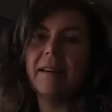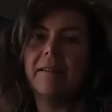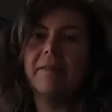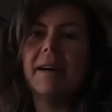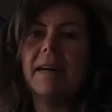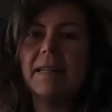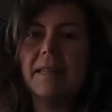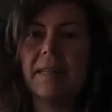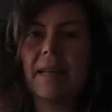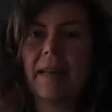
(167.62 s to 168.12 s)

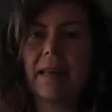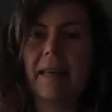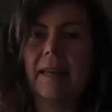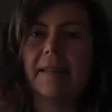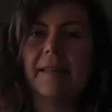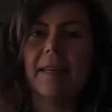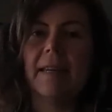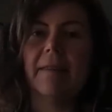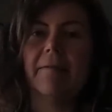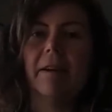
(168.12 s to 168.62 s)
One sucky
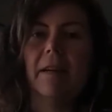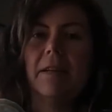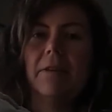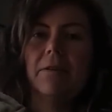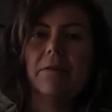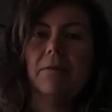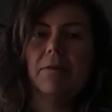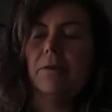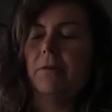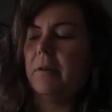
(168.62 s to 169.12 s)
thing when
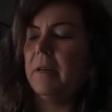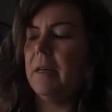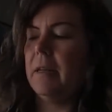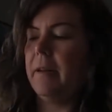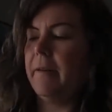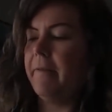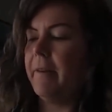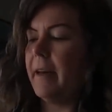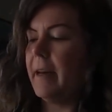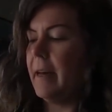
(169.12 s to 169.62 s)
you cook in
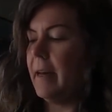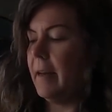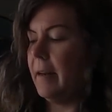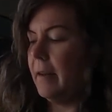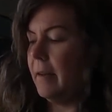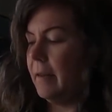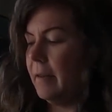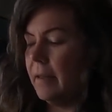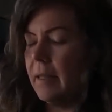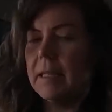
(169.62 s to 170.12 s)
a
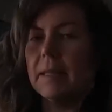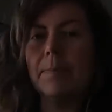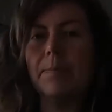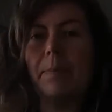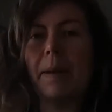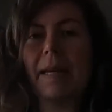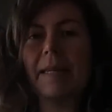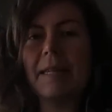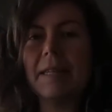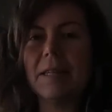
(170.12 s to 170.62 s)
van, the
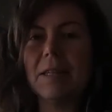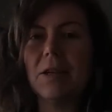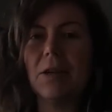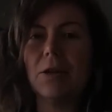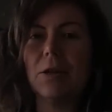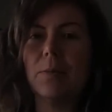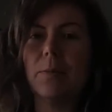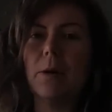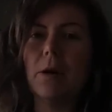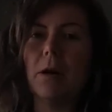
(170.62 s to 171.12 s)
space is so
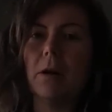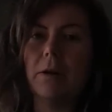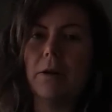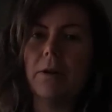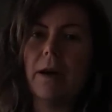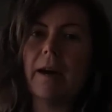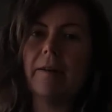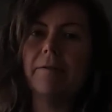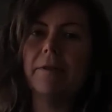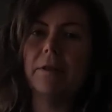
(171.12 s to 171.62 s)
small, you
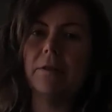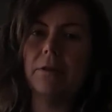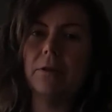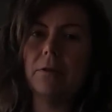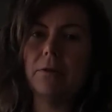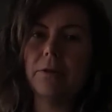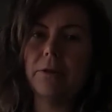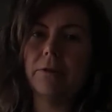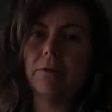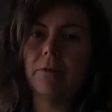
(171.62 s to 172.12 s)
have to
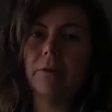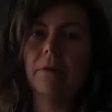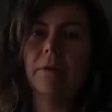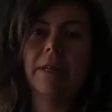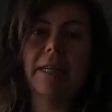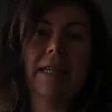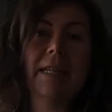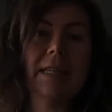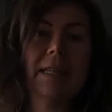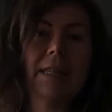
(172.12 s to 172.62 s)
do
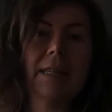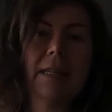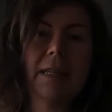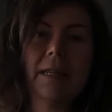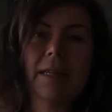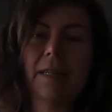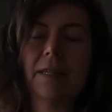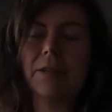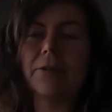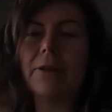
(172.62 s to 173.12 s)

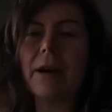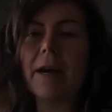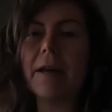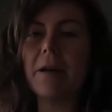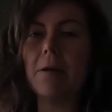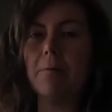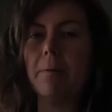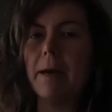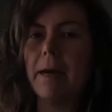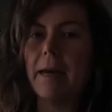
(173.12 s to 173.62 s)
dishes right
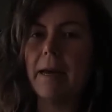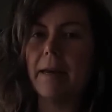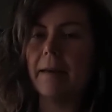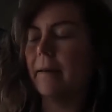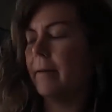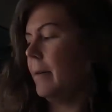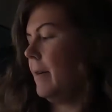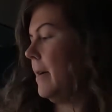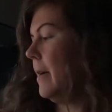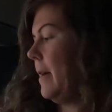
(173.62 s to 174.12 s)
away.
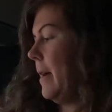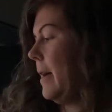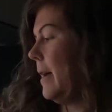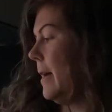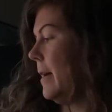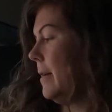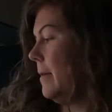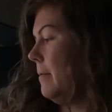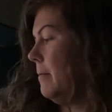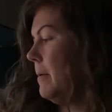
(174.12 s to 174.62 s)

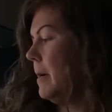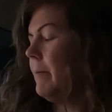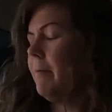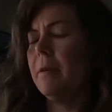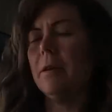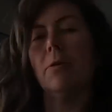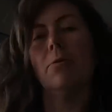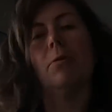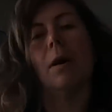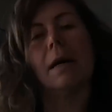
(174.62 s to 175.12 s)

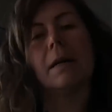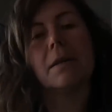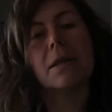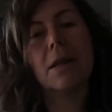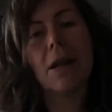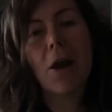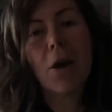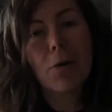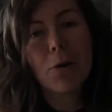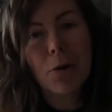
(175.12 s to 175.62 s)
When you are
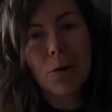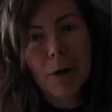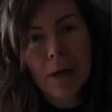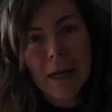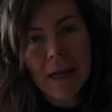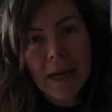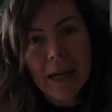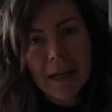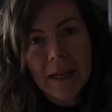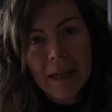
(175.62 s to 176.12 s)
slow
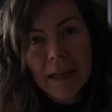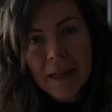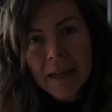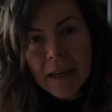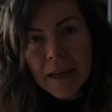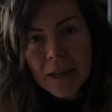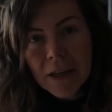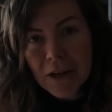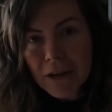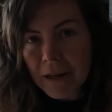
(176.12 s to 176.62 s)
cooking,
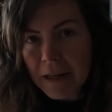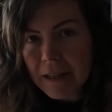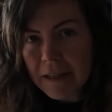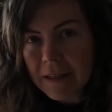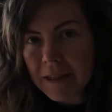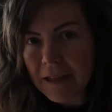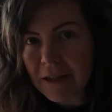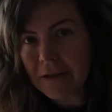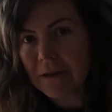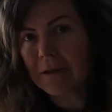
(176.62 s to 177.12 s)
you need
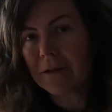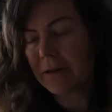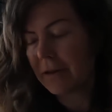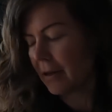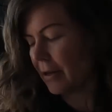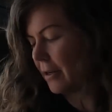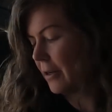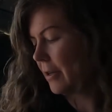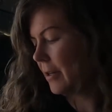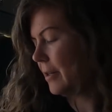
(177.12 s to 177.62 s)
to do
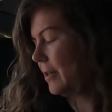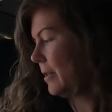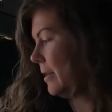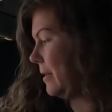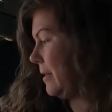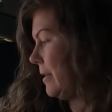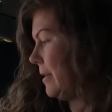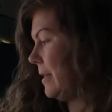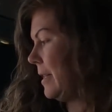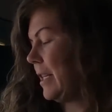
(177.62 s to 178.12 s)

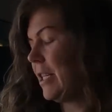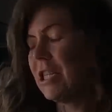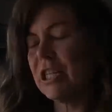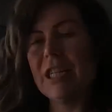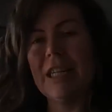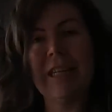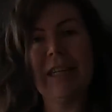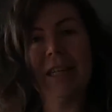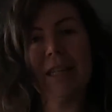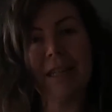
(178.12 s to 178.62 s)

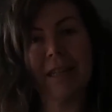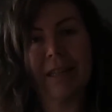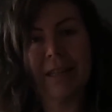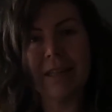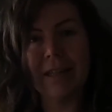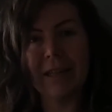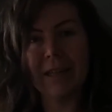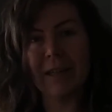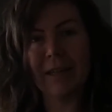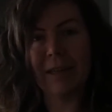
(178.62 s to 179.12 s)

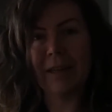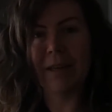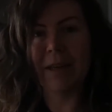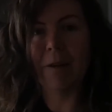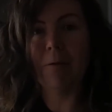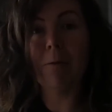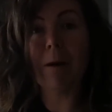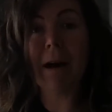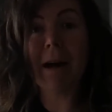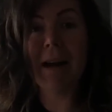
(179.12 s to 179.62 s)
dishes
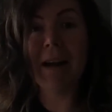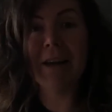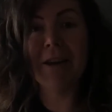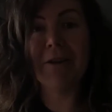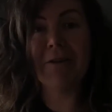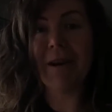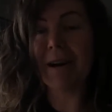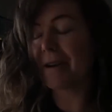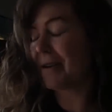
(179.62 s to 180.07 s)
while you are